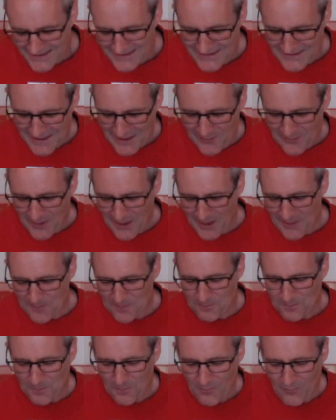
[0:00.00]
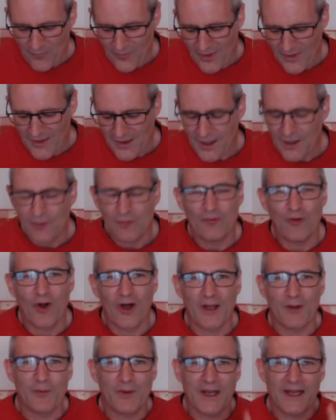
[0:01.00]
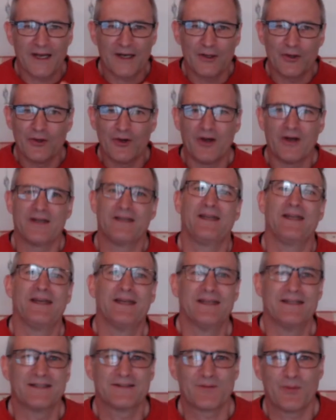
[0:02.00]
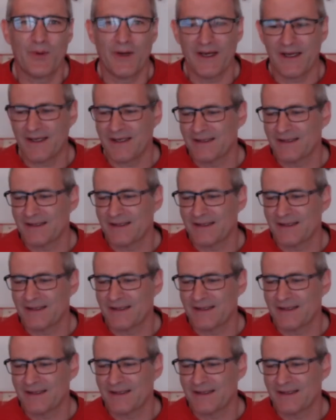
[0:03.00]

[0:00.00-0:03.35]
So right, we had a good idea this week.